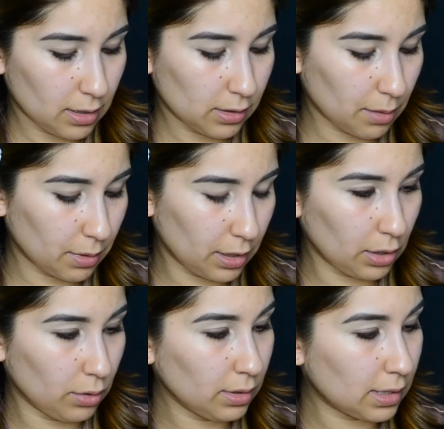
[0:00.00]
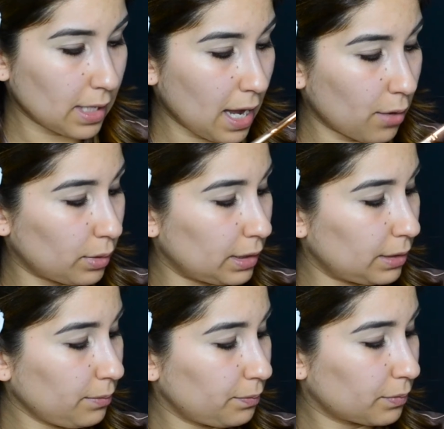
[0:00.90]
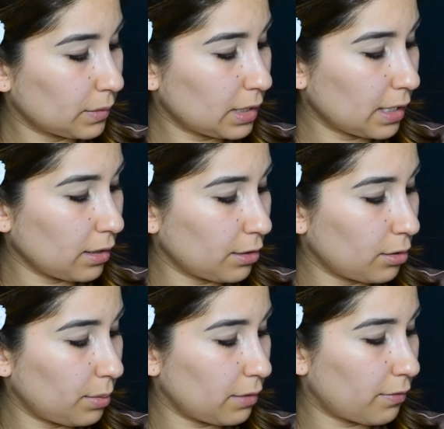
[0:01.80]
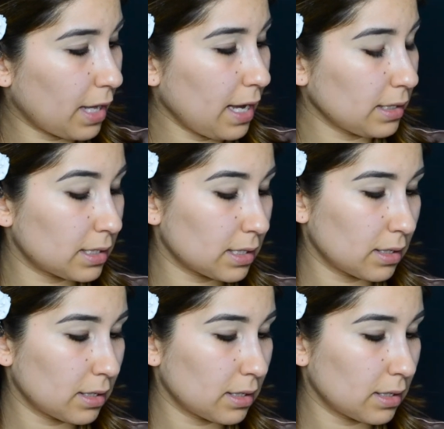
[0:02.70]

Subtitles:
So I'm going to use that one. Take a little bit of that.